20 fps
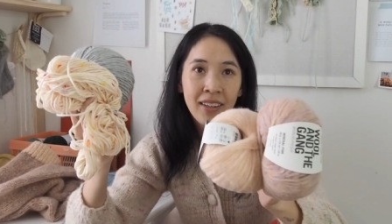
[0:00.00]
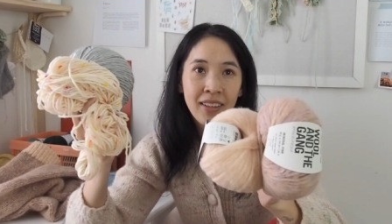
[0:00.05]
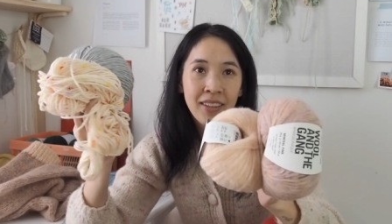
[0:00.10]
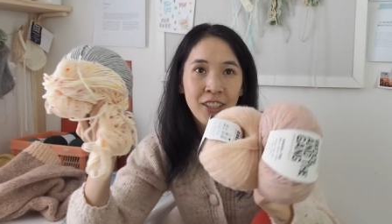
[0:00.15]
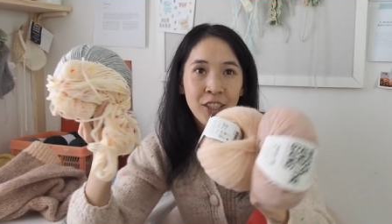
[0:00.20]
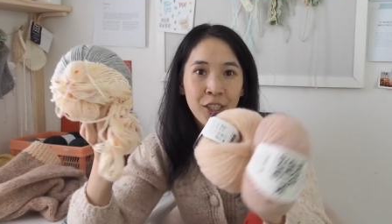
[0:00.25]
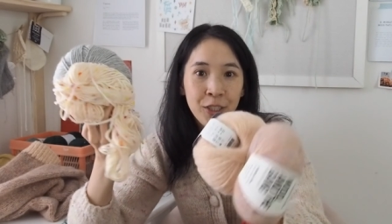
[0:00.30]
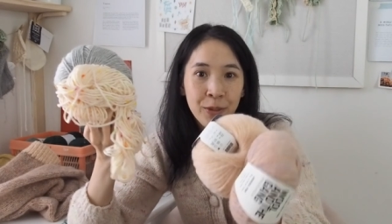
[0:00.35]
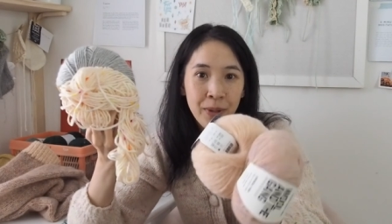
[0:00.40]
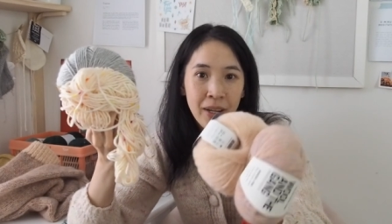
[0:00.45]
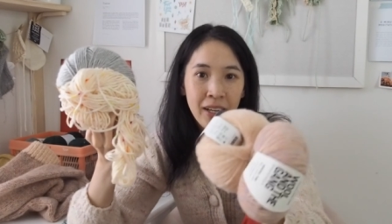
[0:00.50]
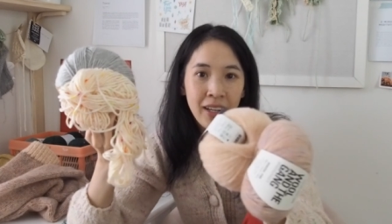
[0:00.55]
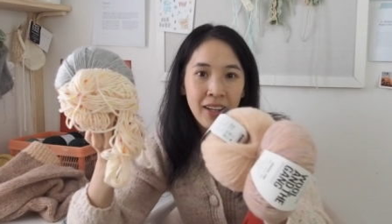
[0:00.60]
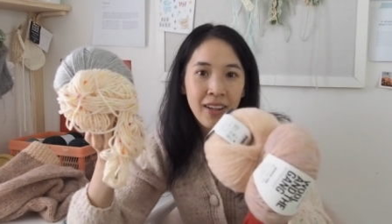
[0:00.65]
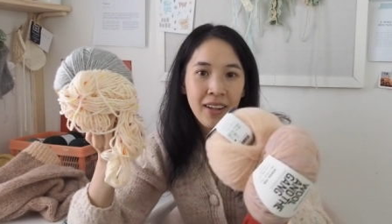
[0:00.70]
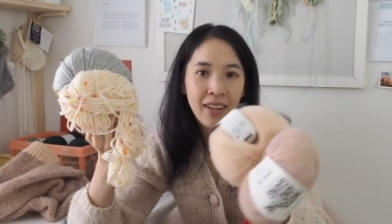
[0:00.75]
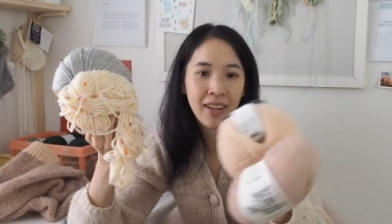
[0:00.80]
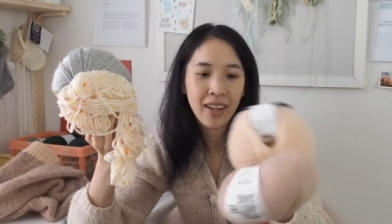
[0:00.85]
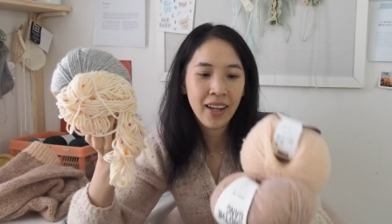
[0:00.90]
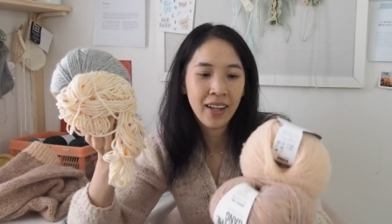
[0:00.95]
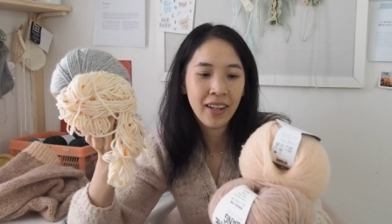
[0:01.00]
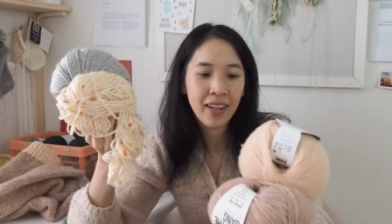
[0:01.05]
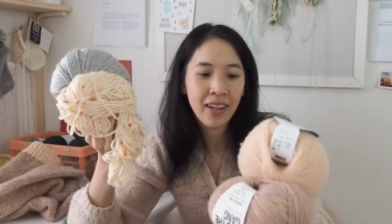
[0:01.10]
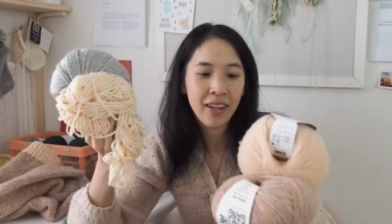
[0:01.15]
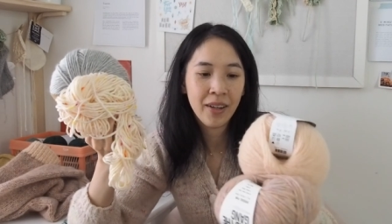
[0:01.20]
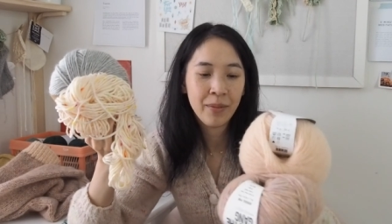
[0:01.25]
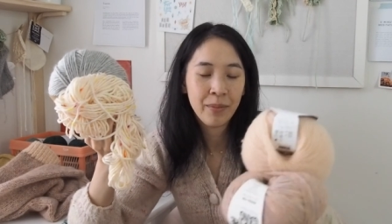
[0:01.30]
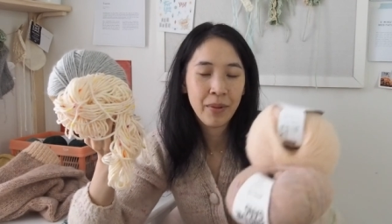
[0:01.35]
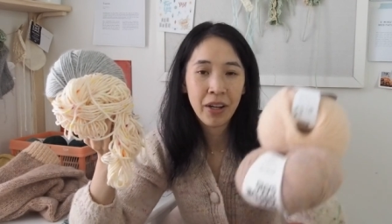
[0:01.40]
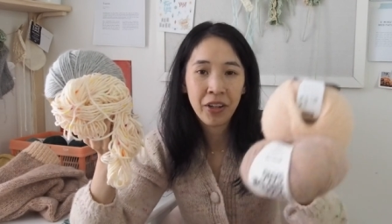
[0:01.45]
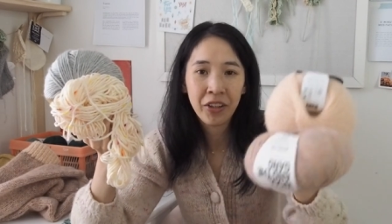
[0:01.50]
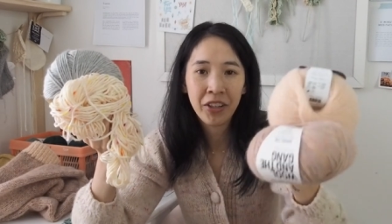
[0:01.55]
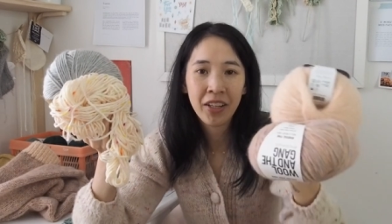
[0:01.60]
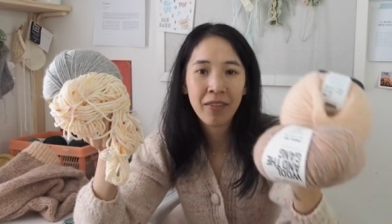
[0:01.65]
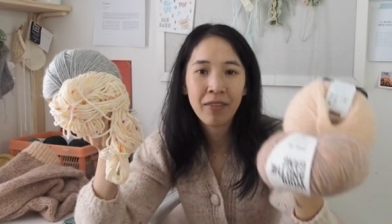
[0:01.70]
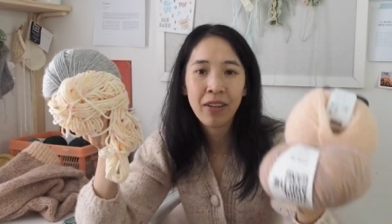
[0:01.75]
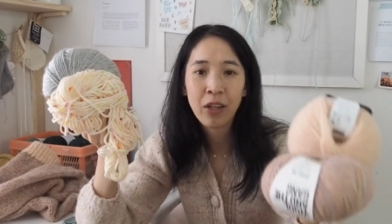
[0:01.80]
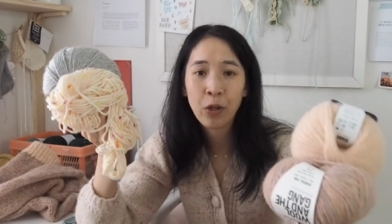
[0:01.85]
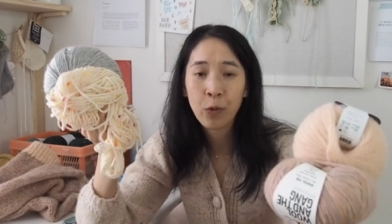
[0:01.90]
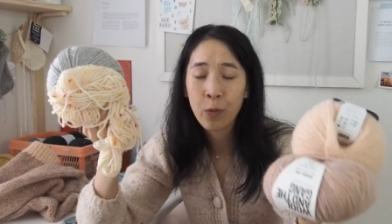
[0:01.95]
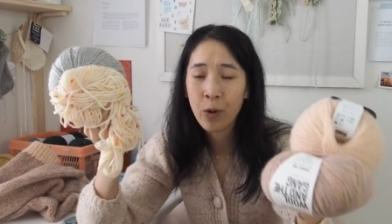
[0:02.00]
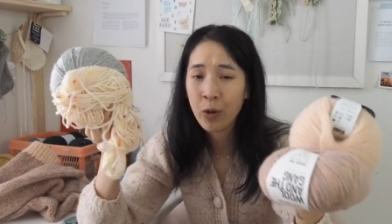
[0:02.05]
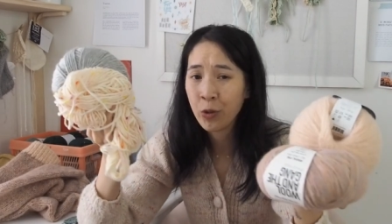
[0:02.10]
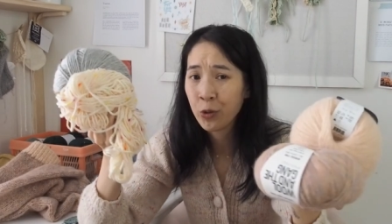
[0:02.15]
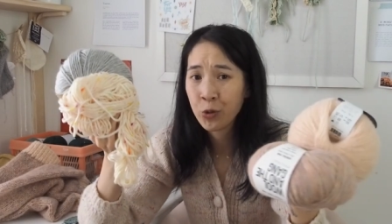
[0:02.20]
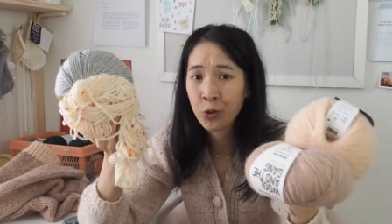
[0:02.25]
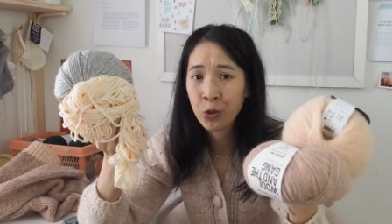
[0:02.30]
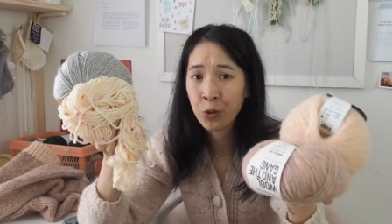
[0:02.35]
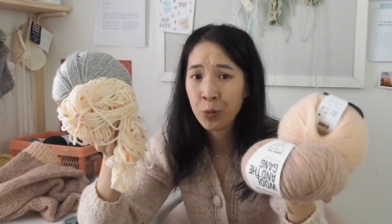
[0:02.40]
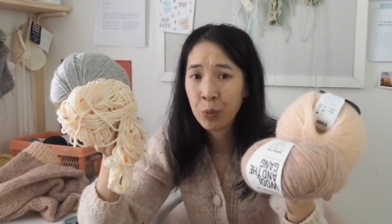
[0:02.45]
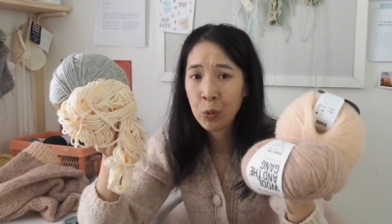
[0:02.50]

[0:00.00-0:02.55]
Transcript: sweater and um, I only have like one or two